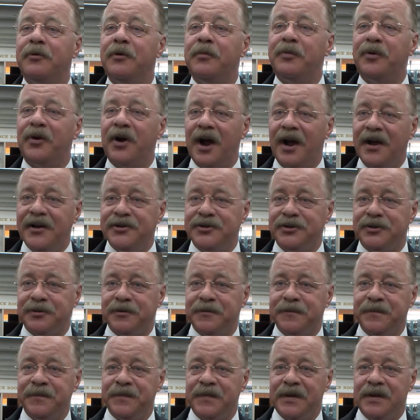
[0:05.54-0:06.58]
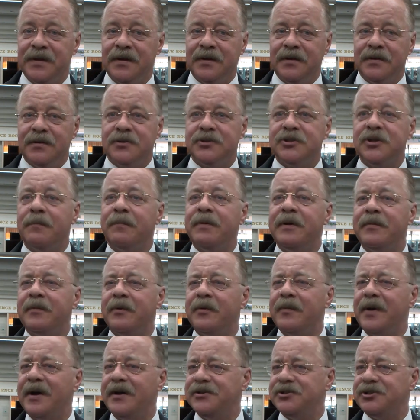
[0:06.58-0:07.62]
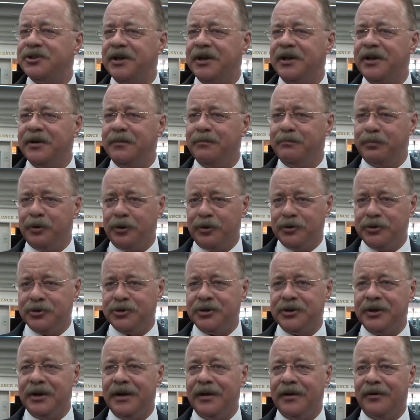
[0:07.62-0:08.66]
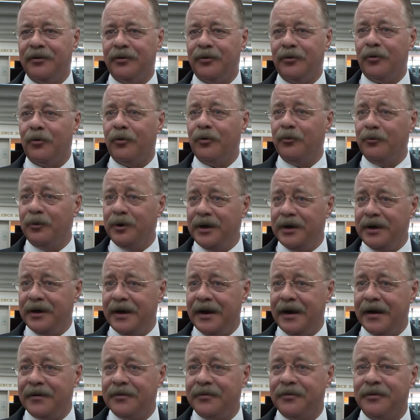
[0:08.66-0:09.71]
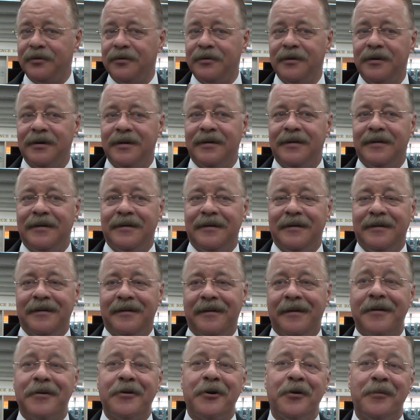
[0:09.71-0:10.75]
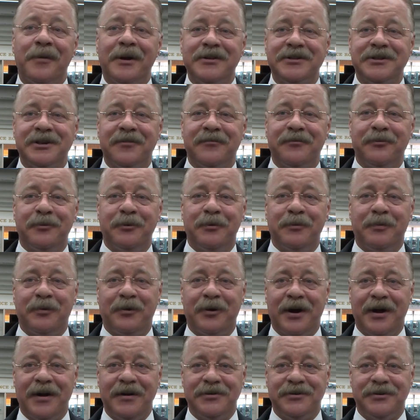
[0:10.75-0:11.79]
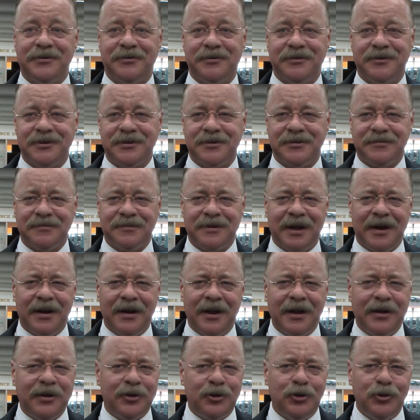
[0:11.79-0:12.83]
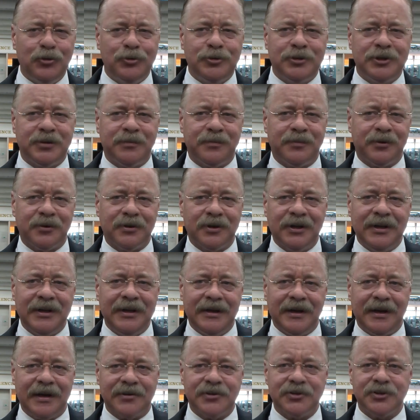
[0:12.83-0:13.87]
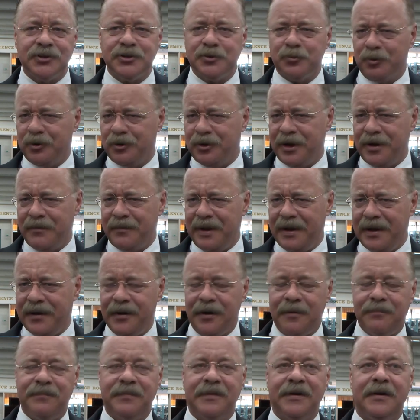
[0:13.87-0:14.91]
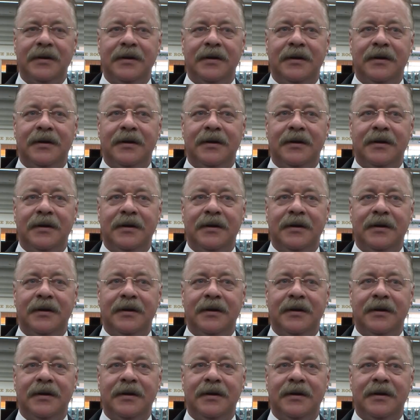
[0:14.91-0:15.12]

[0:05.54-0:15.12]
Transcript: reprisor. Some people might say impersonator or reenactor. I call myself a reprisor. It's kind of like Q-tip or Kleenex. It's a word I made up.